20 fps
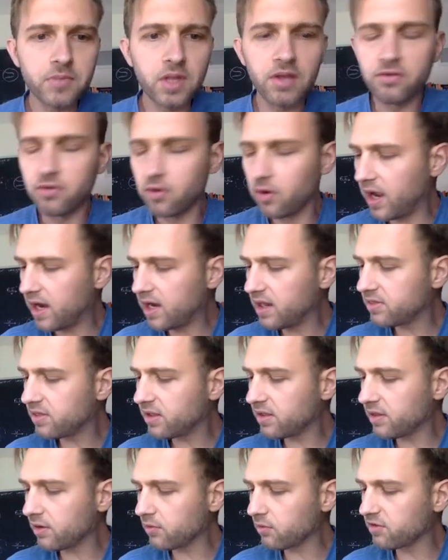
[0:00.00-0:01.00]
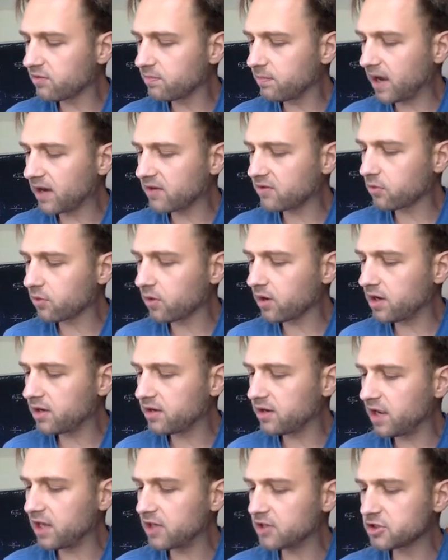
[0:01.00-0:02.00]
So anything that respects
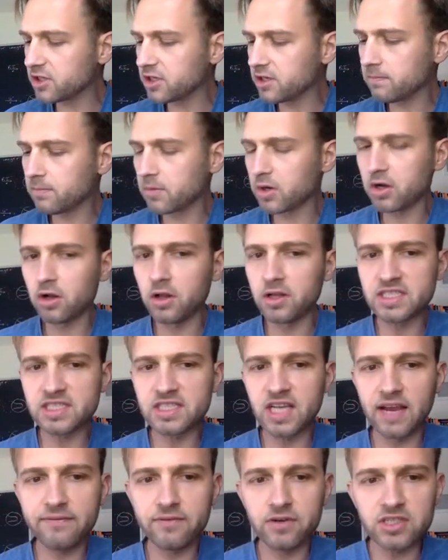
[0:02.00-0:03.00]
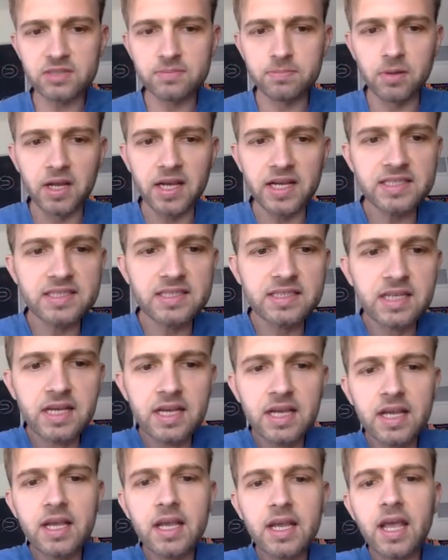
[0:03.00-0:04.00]
orientation, I'm going to call a Seifert splice.
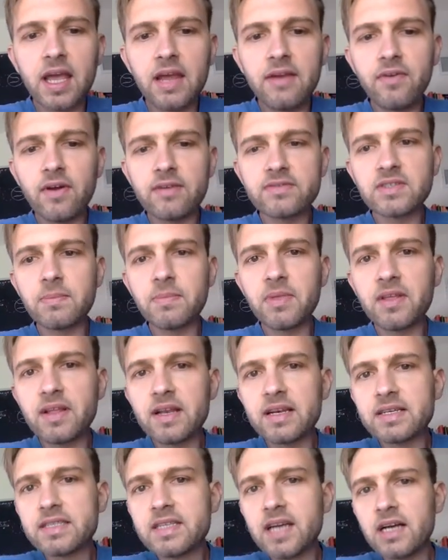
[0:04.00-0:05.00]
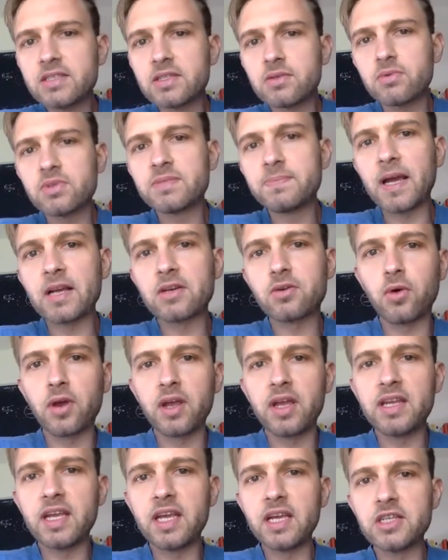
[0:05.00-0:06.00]
If you have something that doesn't respect
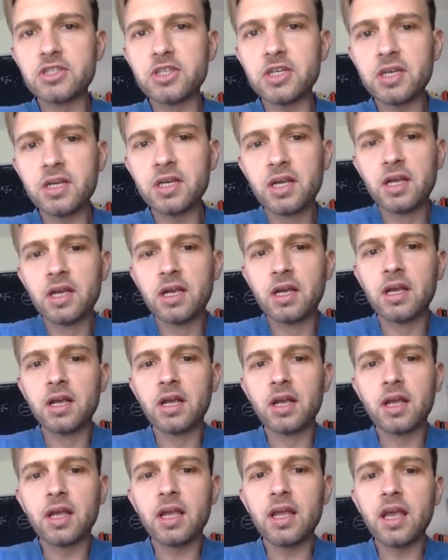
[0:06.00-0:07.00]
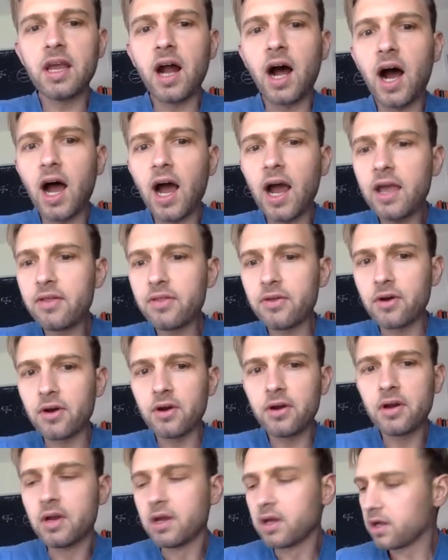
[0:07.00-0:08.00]
orientation, it
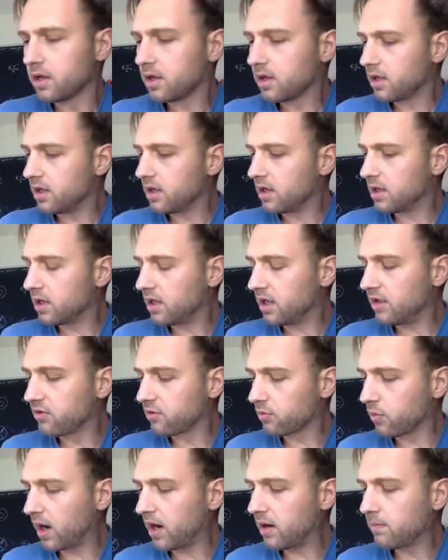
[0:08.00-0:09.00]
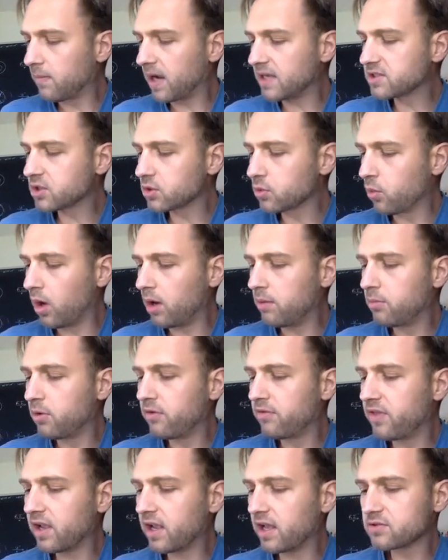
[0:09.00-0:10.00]
either is a Reidemeister 1
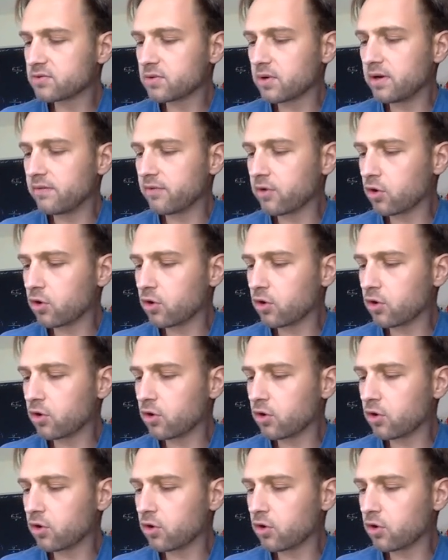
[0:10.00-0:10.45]
move that gets rid of a